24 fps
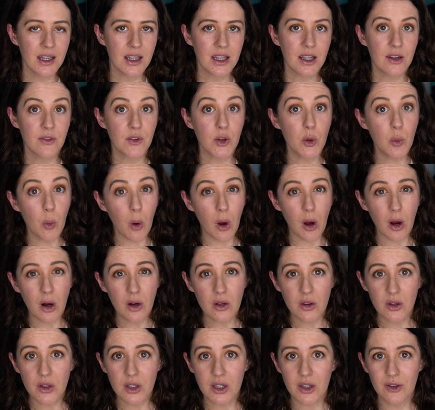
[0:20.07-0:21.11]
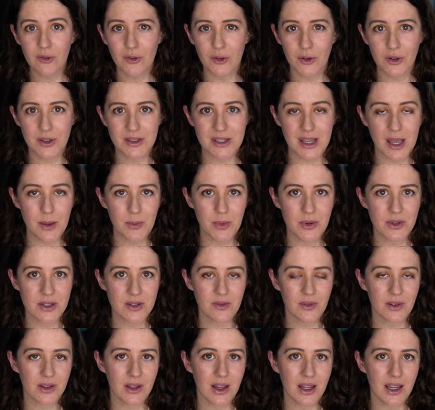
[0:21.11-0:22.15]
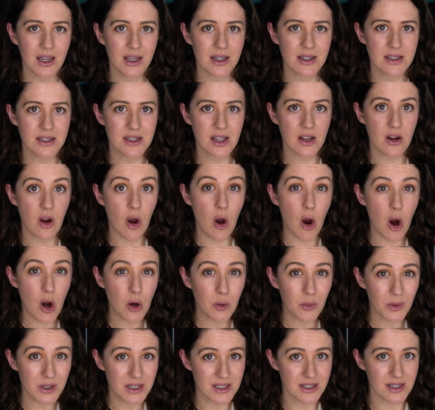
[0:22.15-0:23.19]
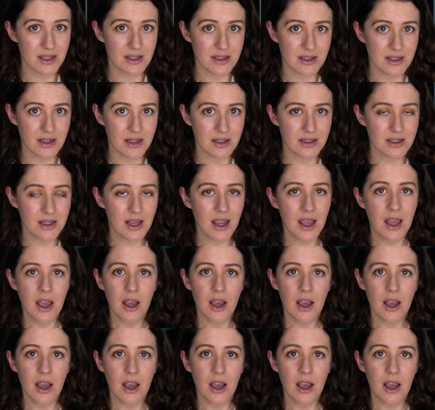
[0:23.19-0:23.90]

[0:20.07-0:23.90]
If you are looking for examples of clients that are resistant,